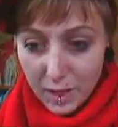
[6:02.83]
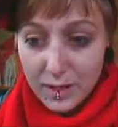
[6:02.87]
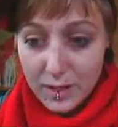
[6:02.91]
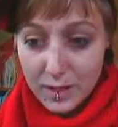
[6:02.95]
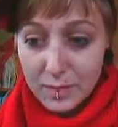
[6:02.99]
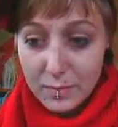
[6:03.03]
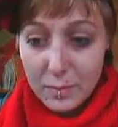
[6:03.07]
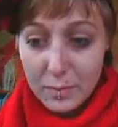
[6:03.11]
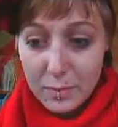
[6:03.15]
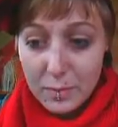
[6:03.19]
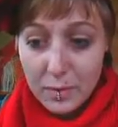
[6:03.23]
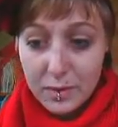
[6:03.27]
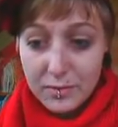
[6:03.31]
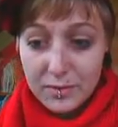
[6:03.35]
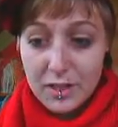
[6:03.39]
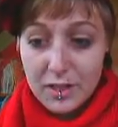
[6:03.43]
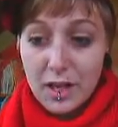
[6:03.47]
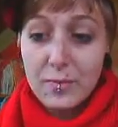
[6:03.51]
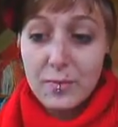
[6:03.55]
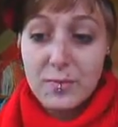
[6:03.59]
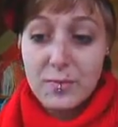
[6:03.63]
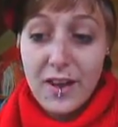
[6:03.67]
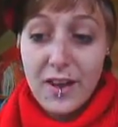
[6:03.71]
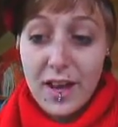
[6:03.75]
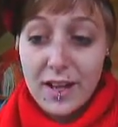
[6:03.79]
because people have
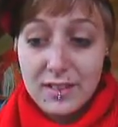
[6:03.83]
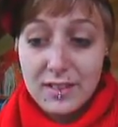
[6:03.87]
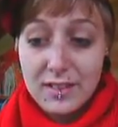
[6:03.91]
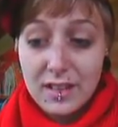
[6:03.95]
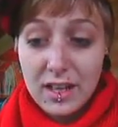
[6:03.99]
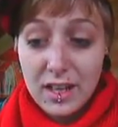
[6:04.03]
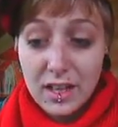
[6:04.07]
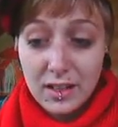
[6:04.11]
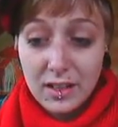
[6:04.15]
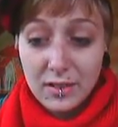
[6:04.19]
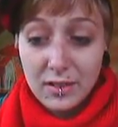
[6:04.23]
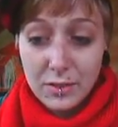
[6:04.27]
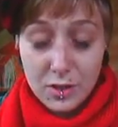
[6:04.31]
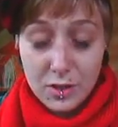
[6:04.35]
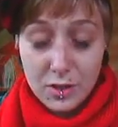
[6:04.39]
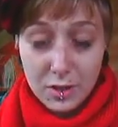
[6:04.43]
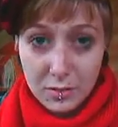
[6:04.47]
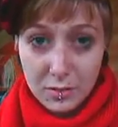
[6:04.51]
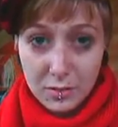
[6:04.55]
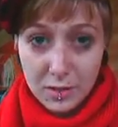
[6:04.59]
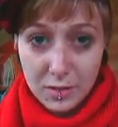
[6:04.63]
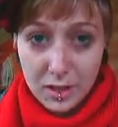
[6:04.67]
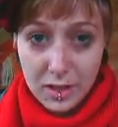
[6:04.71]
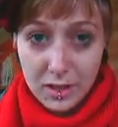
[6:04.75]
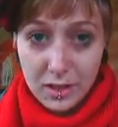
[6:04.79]
stopped vaccinating their
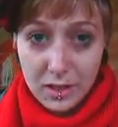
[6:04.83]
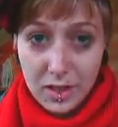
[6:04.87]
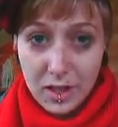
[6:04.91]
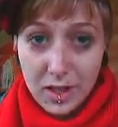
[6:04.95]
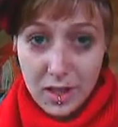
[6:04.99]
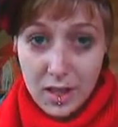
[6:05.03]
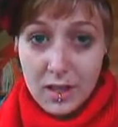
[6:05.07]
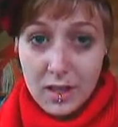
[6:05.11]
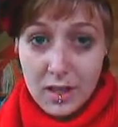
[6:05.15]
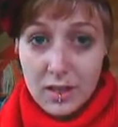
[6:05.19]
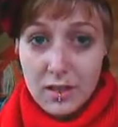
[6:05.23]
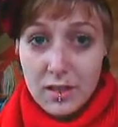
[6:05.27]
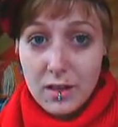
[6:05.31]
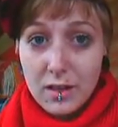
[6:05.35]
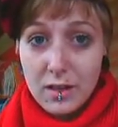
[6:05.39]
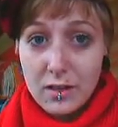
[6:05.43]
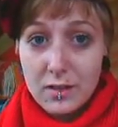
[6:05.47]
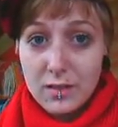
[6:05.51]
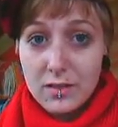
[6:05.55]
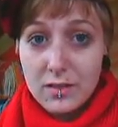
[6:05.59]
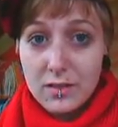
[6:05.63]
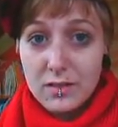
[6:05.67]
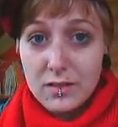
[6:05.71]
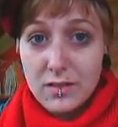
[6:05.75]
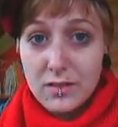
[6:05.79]
children,
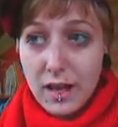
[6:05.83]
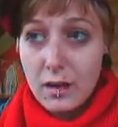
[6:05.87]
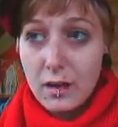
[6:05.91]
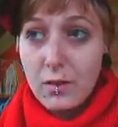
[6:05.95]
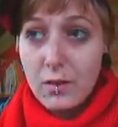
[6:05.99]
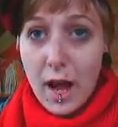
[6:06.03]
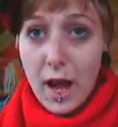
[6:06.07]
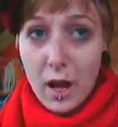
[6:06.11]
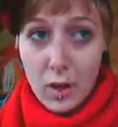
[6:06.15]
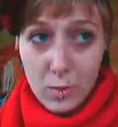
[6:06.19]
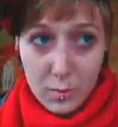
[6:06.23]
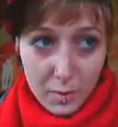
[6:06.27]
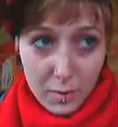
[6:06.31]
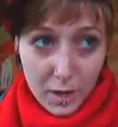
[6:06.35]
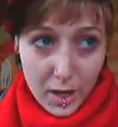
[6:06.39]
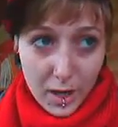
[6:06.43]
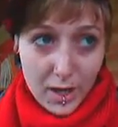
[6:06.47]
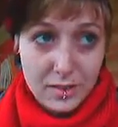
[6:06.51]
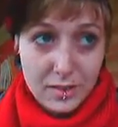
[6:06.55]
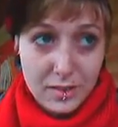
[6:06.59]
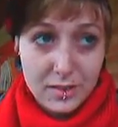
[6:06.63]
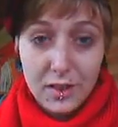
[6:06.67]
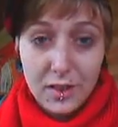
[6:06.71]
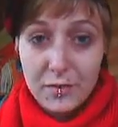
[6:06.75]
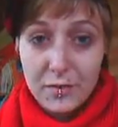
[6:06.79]
there's now
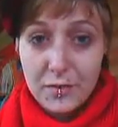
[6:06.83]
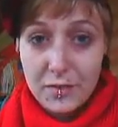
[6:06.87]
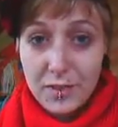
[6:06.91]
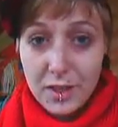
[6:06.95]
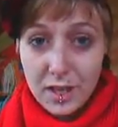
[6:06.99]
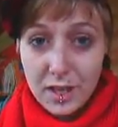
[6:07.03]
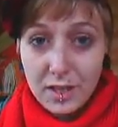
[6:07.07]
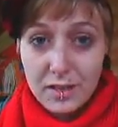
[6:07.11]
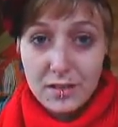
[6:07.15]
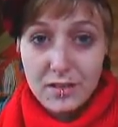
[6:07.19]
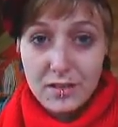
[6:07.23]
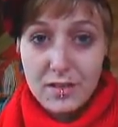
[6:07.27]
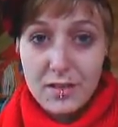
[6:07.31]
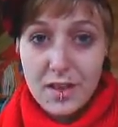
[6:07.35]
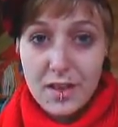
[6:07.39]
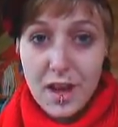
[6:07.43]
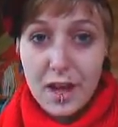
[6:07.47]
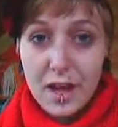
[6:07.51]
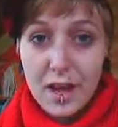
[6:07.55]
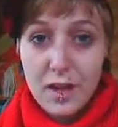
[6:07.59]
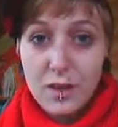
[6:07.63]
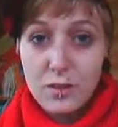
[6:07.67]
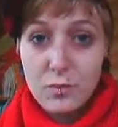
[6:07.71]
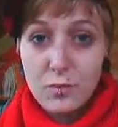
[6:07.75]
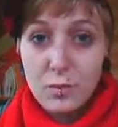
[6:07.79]
outbreaks of things
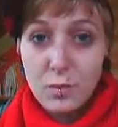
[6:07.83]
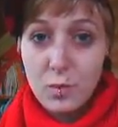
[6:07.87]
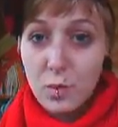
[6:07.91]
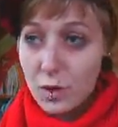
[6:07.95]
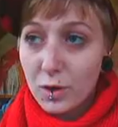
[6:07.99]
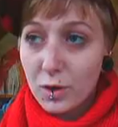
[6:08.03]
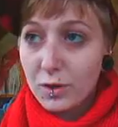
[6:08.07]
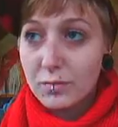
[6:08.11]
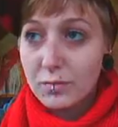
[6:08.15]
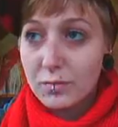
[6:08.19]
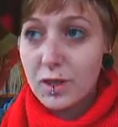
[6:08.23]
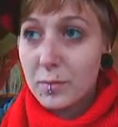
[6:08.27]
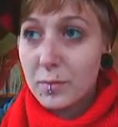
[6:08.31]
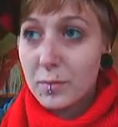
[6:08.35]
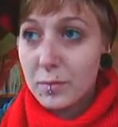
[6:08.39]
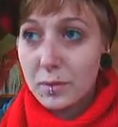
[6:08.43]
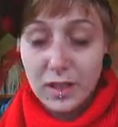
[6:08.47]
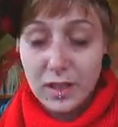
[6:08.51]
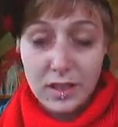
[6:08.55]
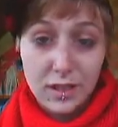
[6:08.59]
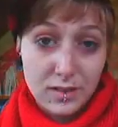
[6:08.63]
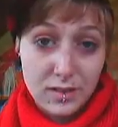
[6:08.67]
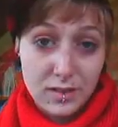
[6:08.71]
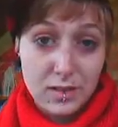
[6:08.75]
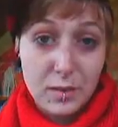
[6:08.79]
that were
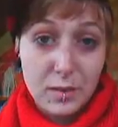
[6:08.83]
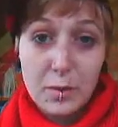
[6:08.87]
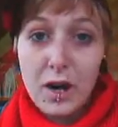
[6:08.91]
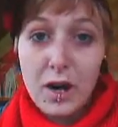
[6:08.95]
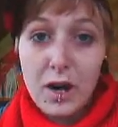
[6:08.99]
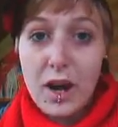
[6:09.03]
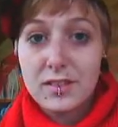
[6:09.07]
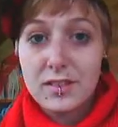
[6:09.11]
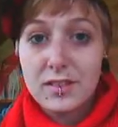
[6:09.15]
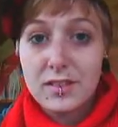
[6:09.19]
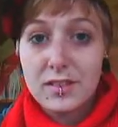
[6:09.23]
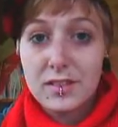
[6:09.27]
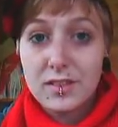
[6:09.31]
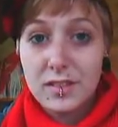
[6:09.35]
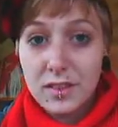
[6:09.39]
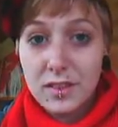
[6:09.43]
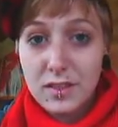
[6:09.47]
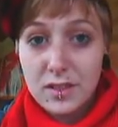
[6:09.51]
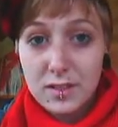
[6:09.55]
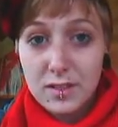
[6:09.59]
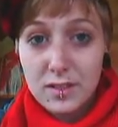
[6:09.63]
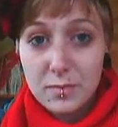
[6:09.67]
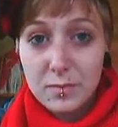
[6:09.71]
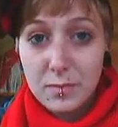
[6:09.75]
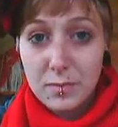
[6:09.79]
completely suppressed,
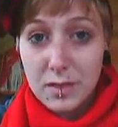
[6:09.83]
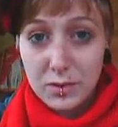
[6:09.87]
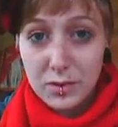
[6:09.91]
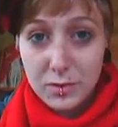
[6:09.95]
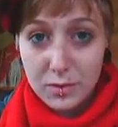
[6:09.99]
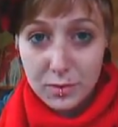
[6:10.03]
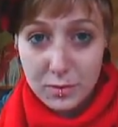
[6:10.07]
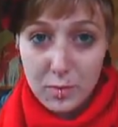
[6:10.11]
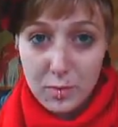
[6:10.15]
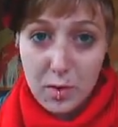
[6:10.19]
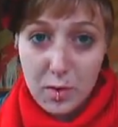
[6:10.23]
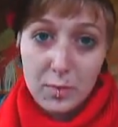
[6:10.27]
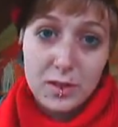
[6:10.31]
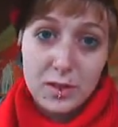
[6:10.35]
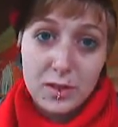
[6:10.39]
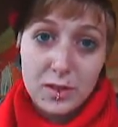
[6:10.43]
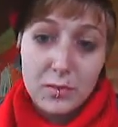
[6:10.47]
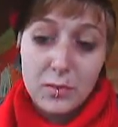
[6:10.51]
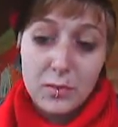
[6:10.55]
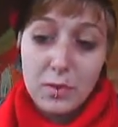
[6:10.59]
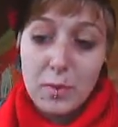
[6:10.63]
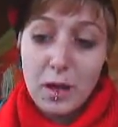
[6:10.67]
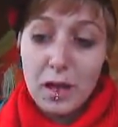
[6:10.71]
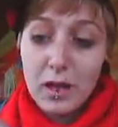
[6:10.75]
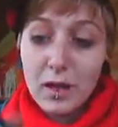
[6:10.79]
such as measles, mumps,
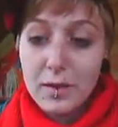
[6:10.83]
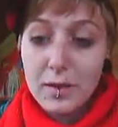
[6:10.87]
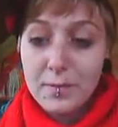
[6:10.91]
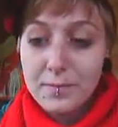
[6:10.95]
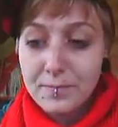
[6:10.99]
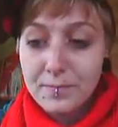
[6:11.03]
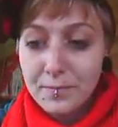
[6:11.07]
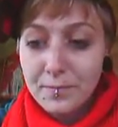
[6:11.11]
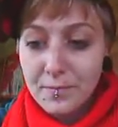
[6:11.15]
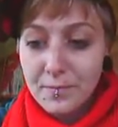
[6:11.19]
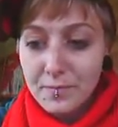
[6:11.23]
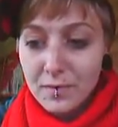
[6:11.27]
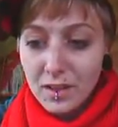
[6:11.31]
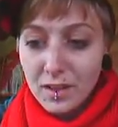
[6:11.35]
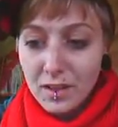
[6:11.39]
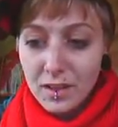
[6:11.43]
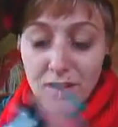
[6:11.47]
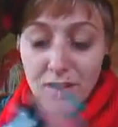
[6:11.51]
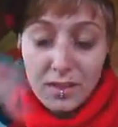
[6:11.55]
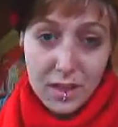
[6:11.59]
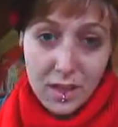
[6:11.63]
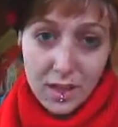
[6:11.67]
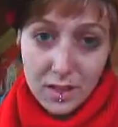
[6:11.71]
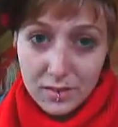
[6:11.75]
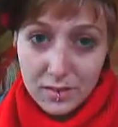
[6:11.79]
and rubella.
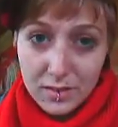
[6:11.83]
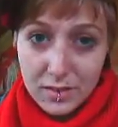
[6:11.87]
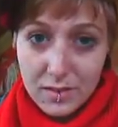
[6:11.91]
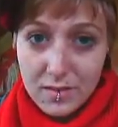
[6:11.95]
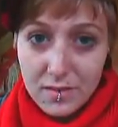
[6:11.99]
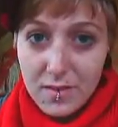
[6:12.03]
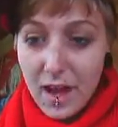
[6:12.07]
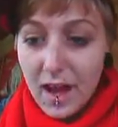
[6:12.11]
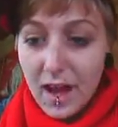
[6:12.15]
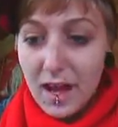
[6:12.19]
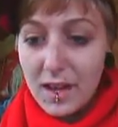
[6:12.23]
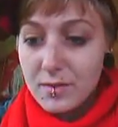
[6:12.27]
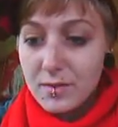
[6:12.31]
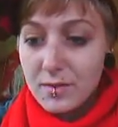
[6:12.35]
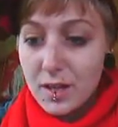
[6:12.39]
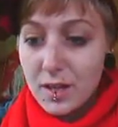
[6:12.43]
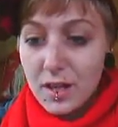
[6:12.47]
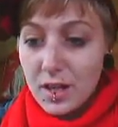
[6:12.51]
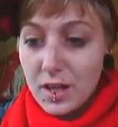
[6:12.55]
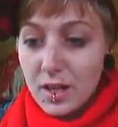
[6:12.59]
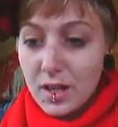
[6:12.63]
Things that